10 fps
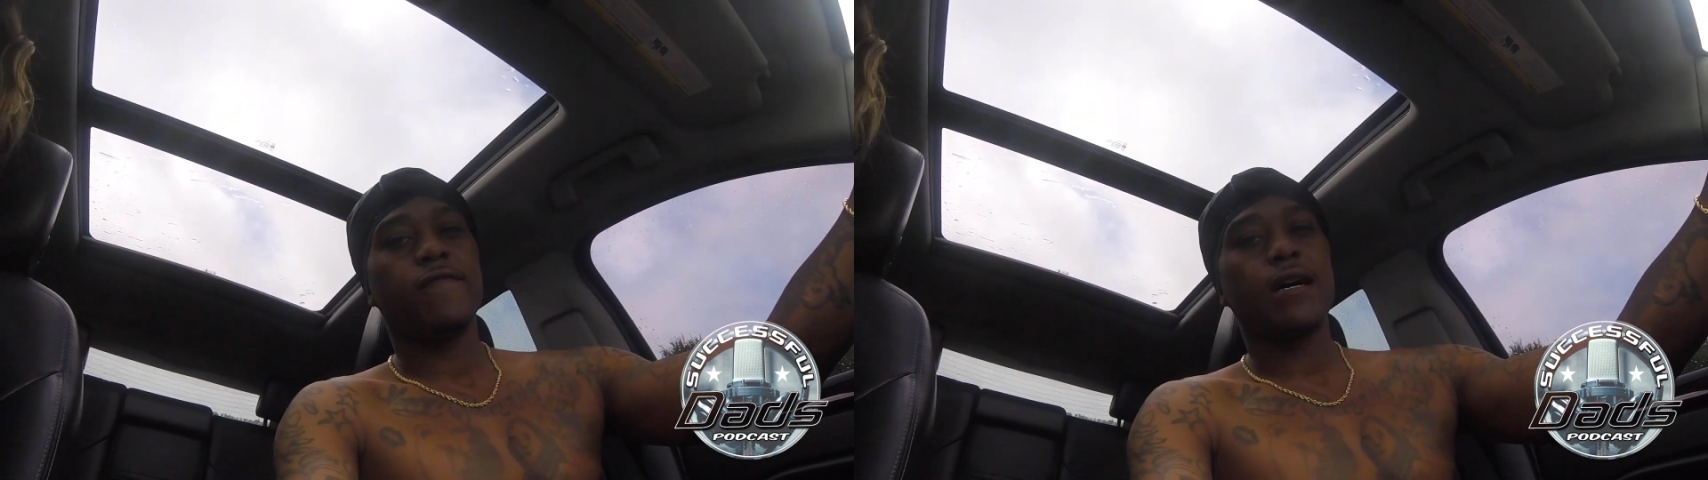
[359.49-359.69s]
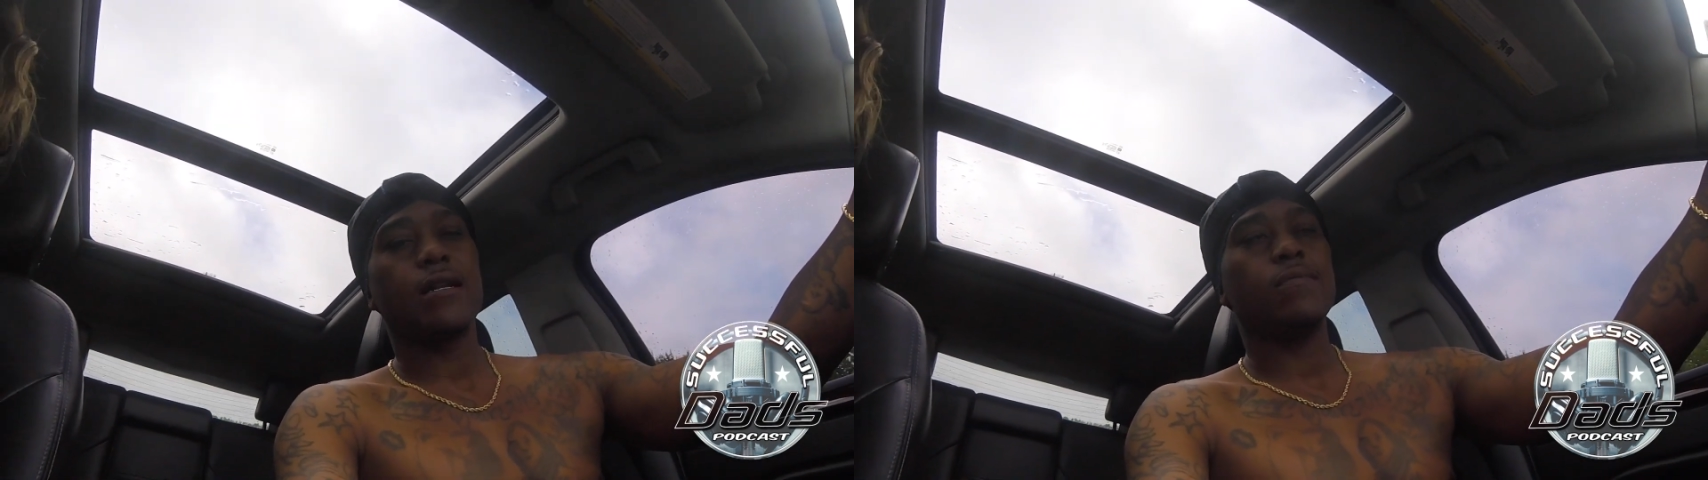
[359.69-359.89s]

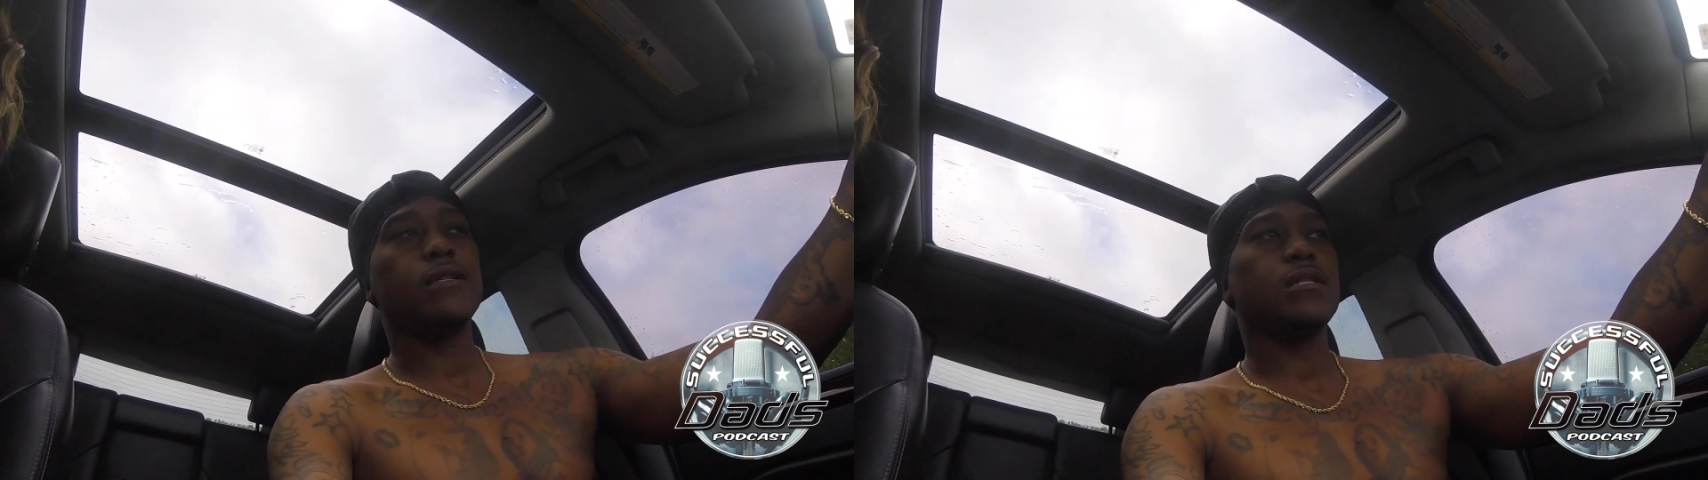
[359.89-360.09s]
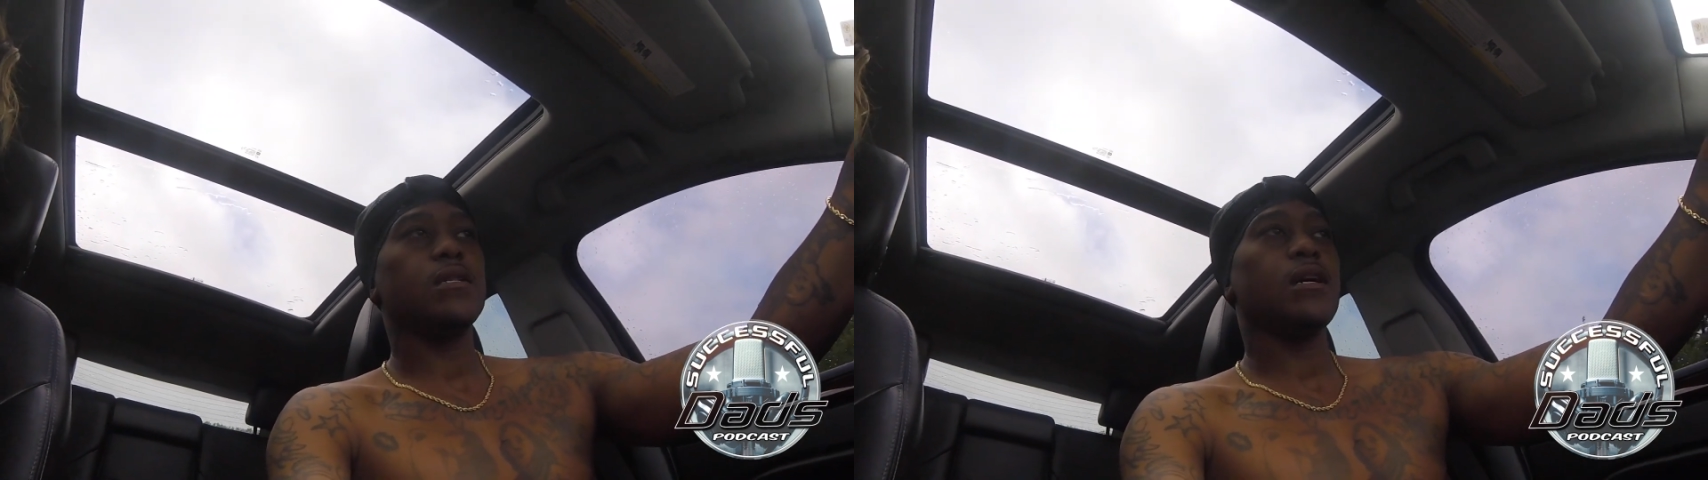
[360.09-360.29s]

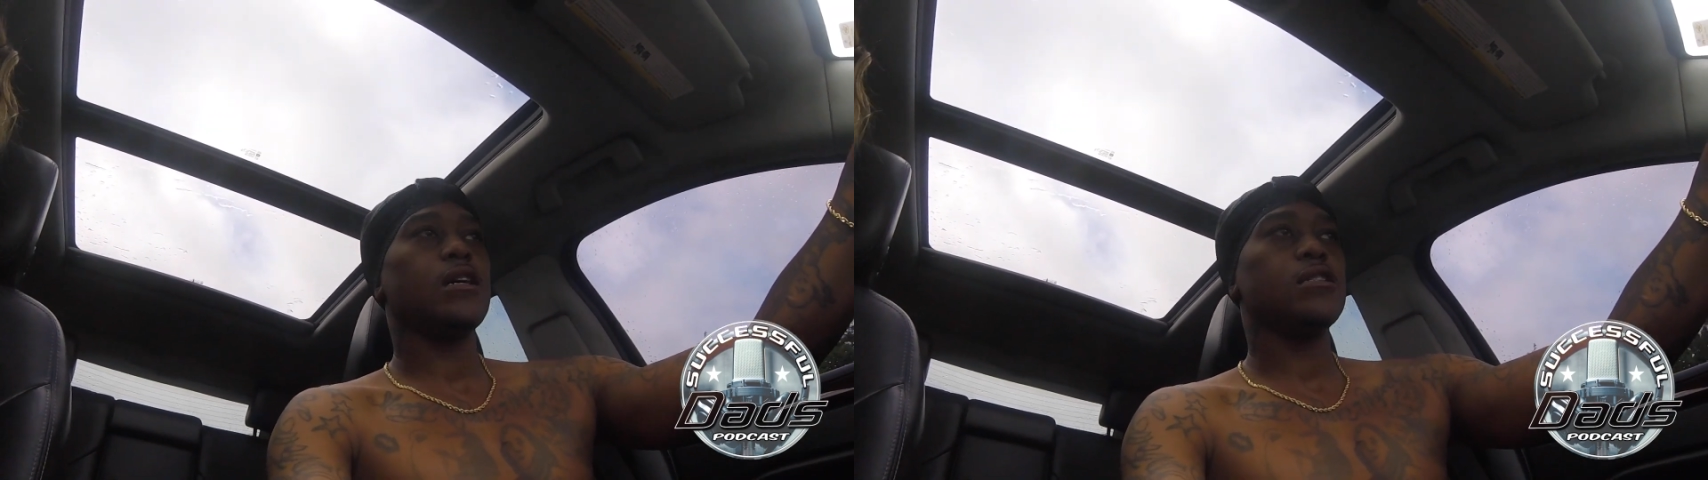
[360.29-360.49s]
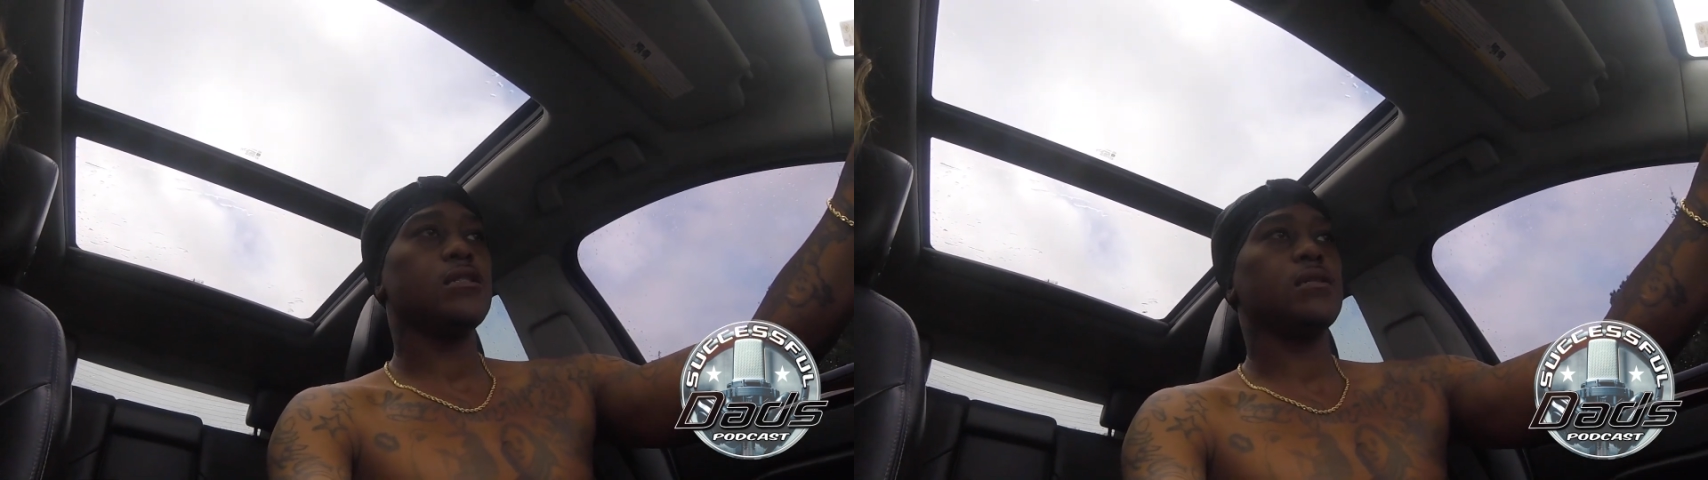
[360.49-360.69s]
vitamins in
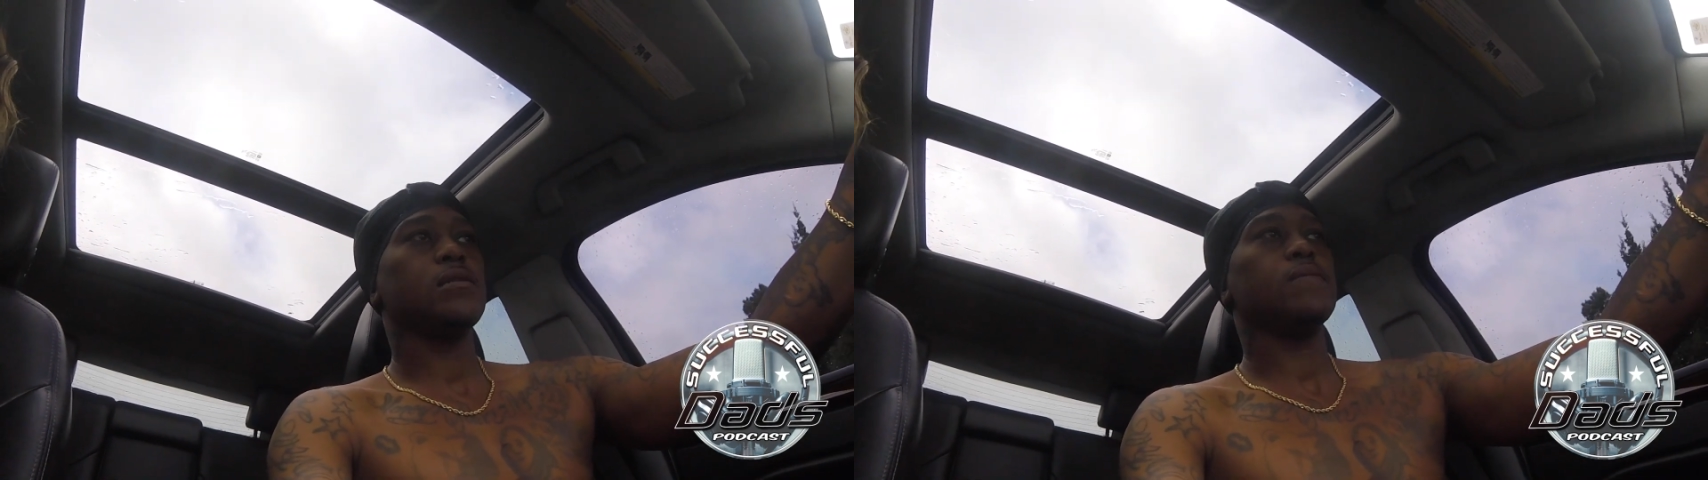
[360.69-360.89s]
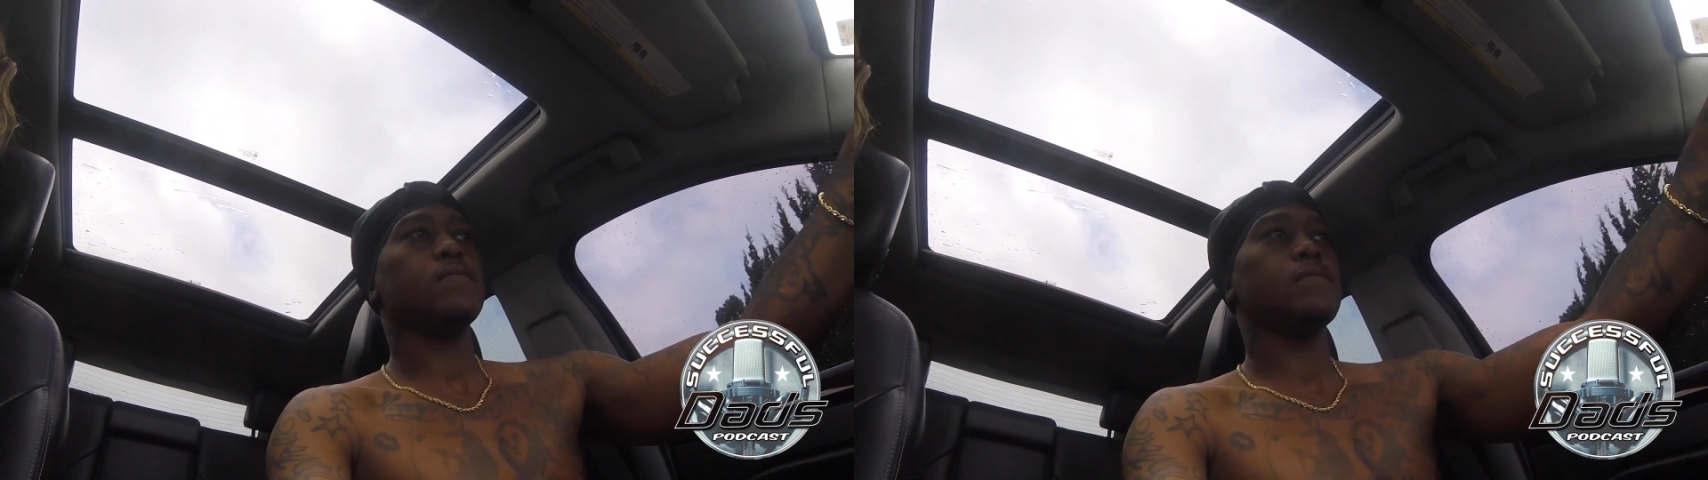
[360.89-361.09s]
our
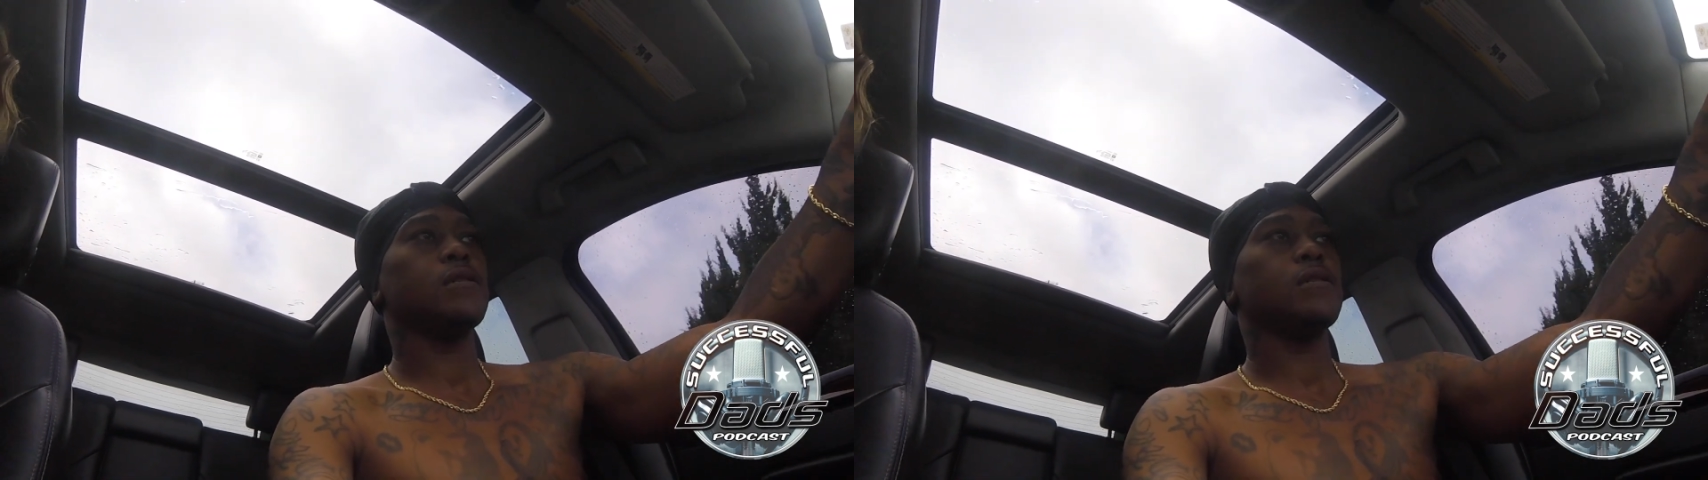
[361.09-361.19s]
system.